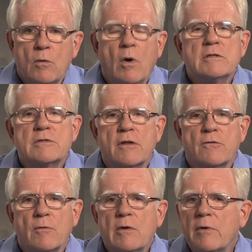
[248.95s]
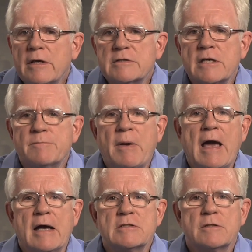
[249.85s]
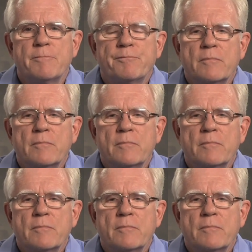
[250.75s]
Once the three weeks has passed,